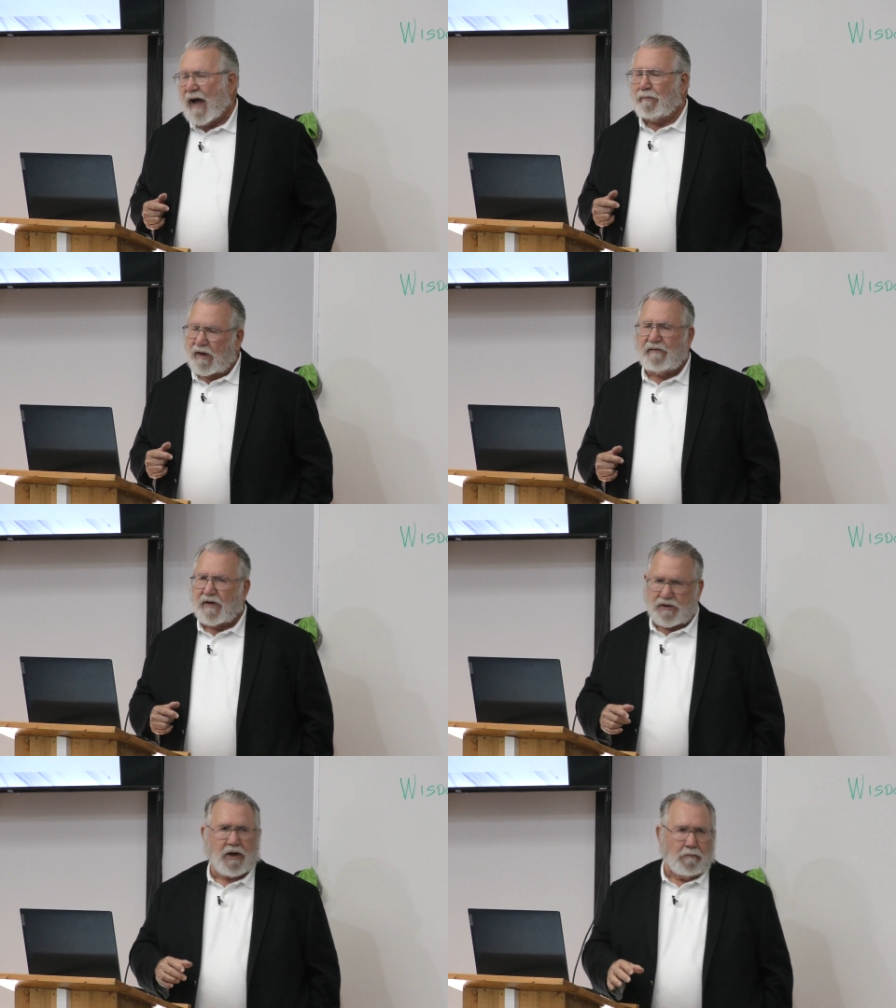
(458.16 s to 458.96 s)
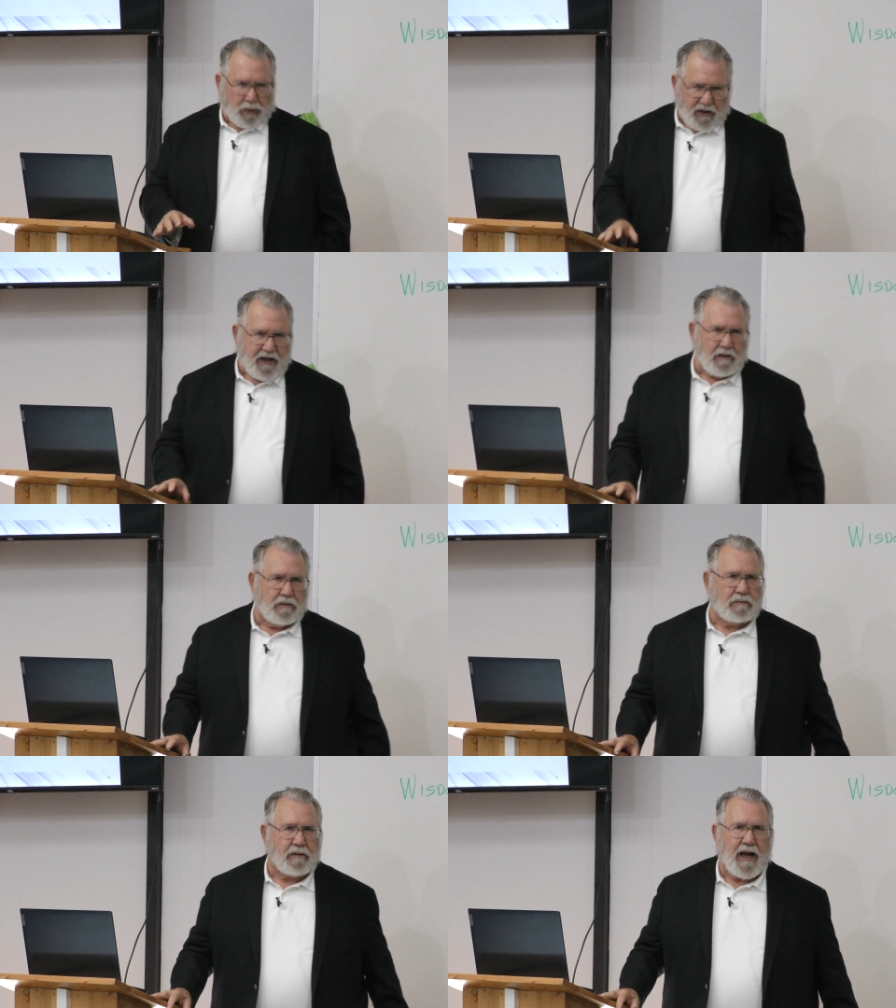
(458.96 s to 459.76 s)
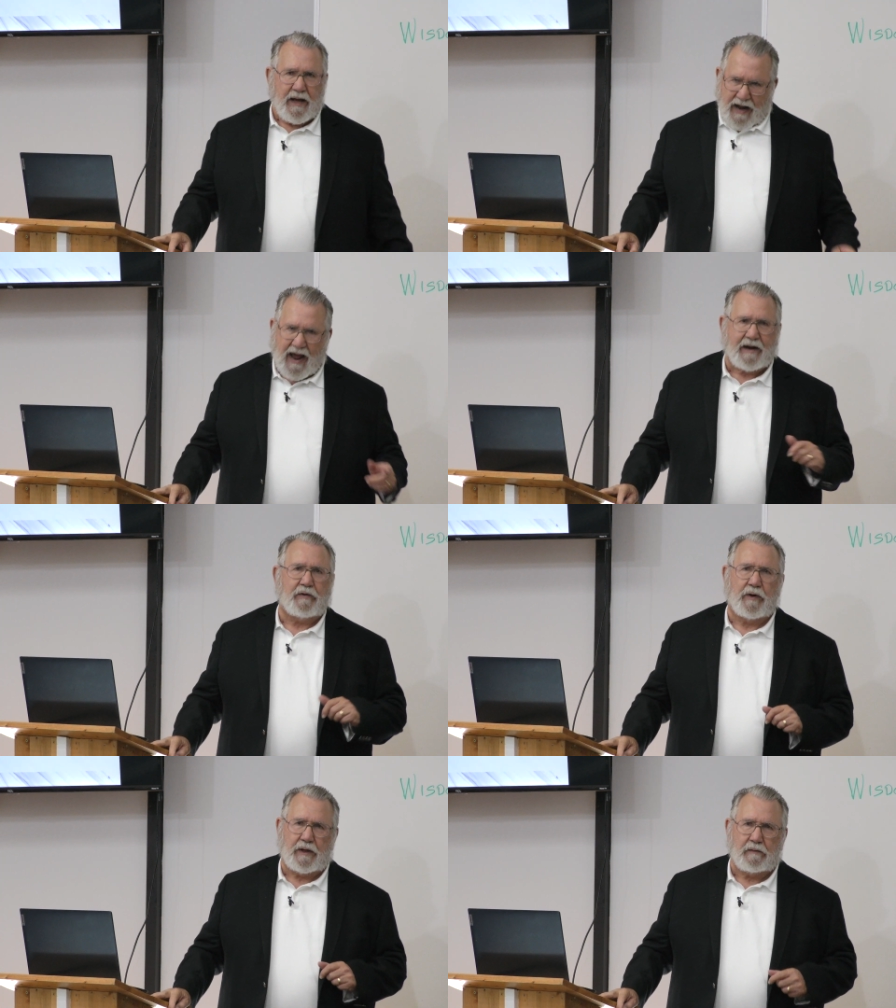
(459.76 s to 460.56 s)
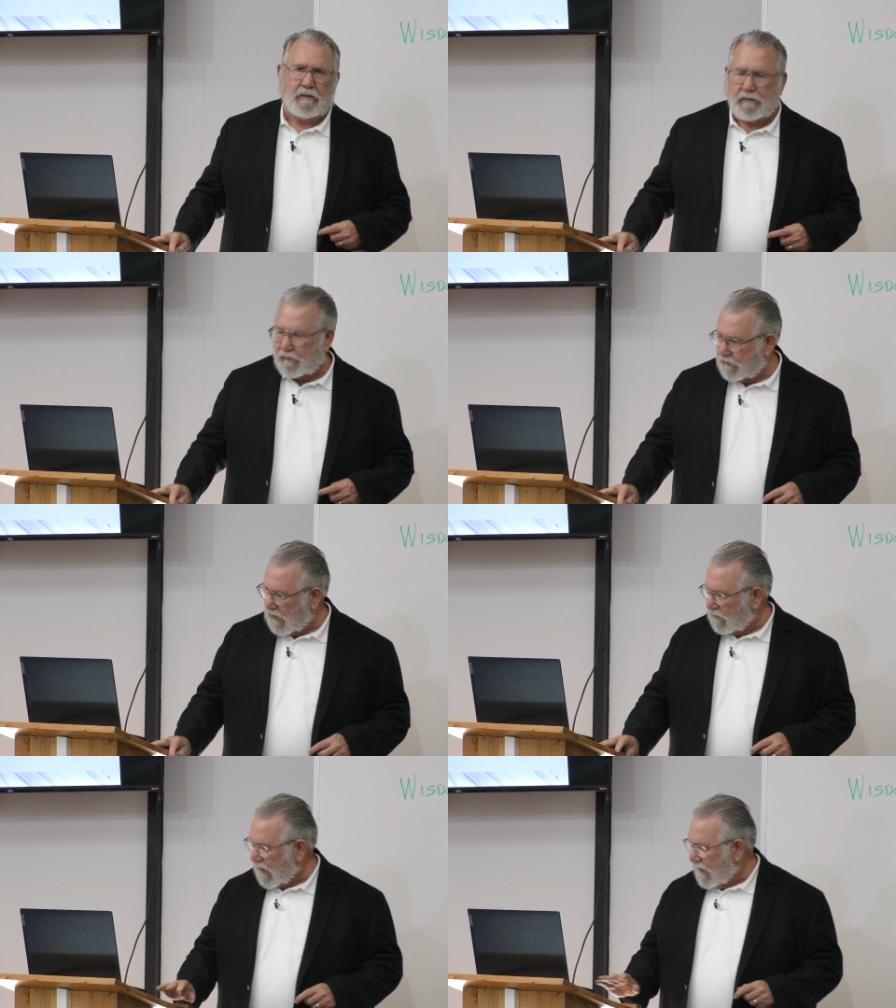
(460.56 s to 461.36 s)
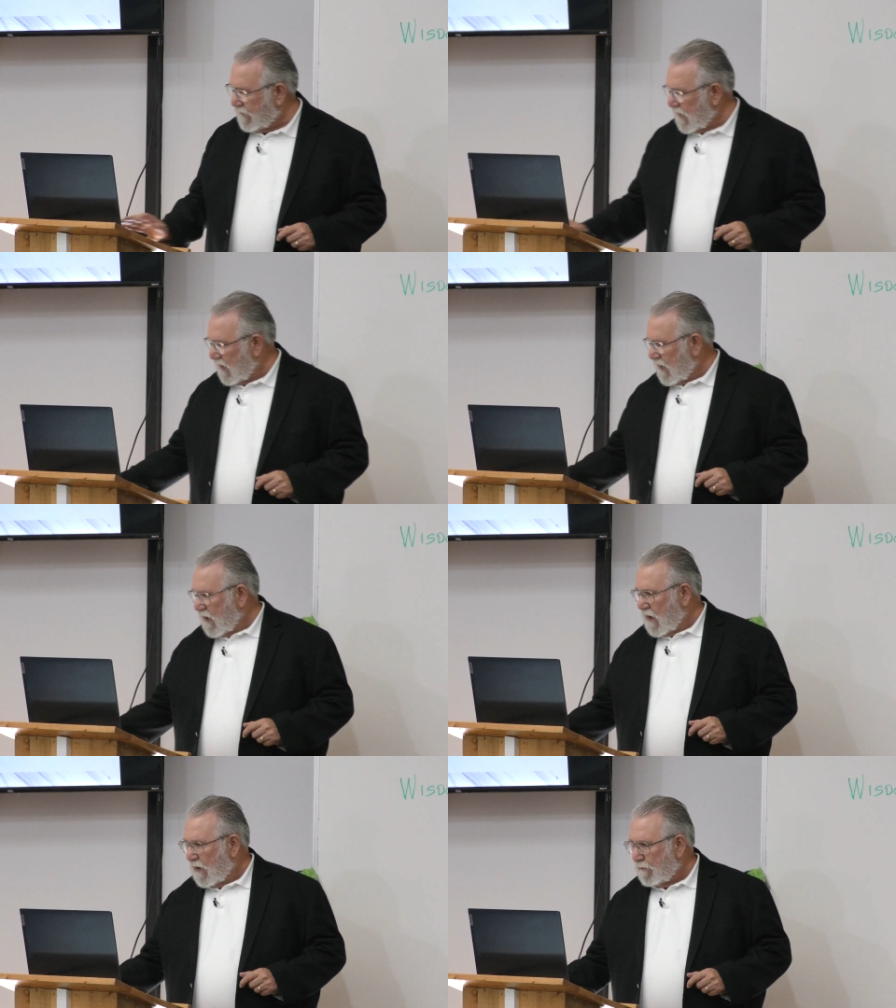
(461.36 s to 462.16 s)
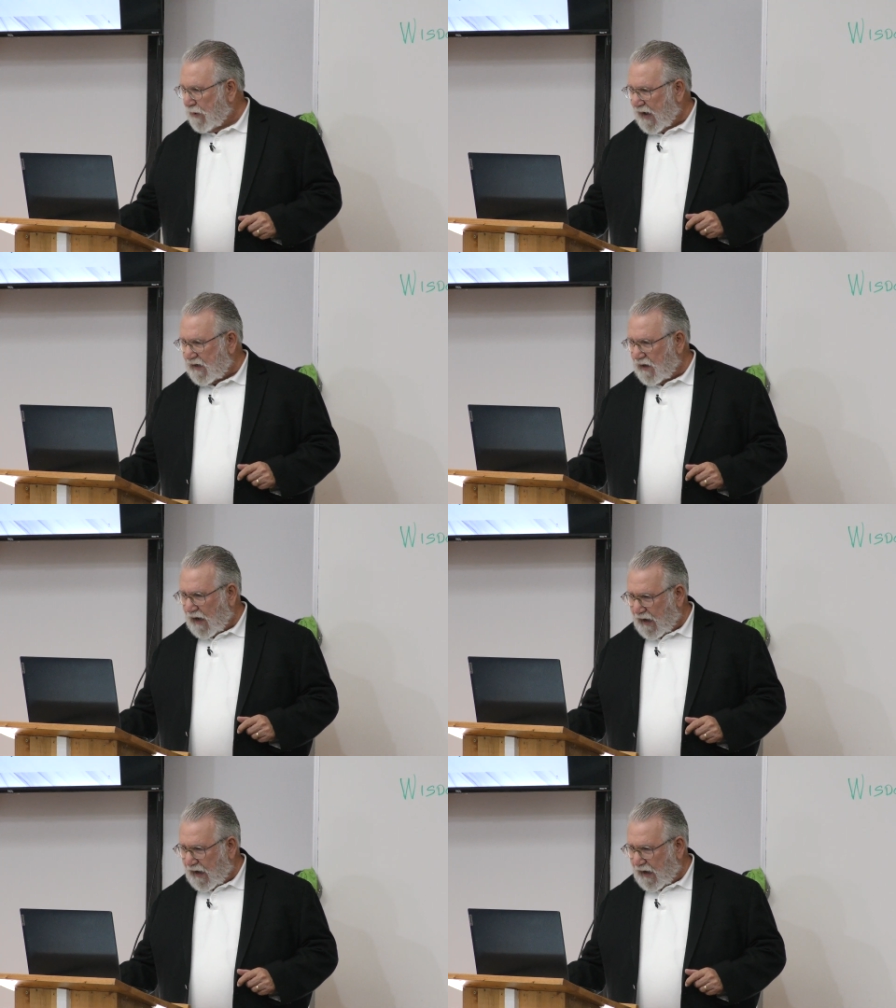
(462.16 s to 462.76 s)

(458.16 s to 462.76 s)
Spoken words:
believe it's complete and accurate. Amen. Okay, but